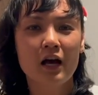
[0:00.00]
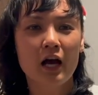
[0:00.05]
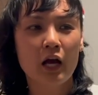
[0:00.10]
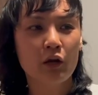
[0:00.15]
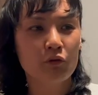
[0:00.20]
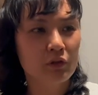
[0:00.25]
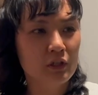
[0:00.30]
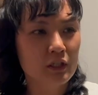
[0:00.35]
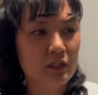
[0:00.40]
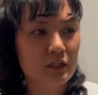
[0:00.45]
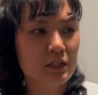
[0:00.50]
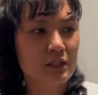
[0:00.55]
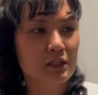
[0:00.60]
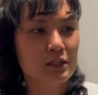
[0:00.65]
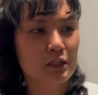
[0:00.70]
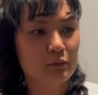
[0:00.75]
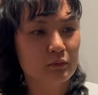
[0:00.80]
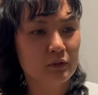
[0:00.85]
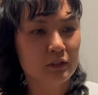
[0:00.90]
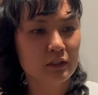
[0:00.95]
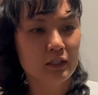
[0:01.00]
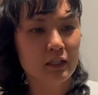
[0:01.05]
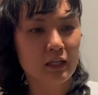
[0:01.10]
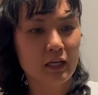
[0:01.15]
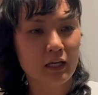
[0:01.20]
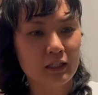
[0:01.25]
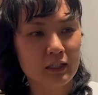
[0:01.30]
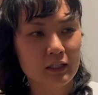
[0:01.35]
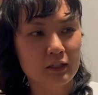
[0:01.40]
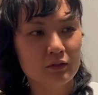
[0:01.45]
I really need someone
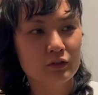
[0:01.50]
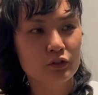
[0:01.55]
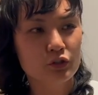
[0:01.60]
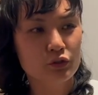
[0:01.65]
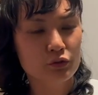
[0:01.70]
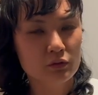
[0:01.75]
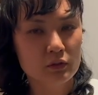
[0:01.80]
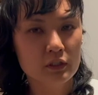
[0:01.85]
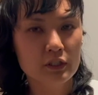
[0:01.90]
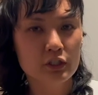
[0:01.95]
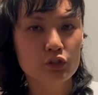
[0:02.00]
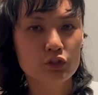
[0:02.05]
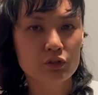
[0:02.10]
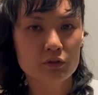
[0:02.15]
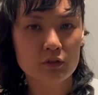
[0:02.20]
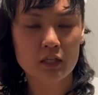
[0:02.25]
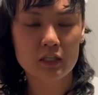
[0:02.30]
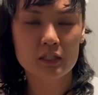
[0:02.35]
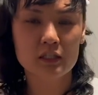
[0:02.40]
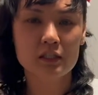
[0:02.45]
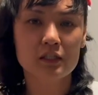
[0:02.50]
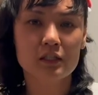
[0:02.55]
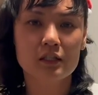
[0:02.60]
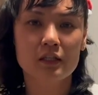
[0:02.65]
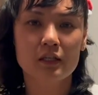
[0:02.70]
that I can truly trust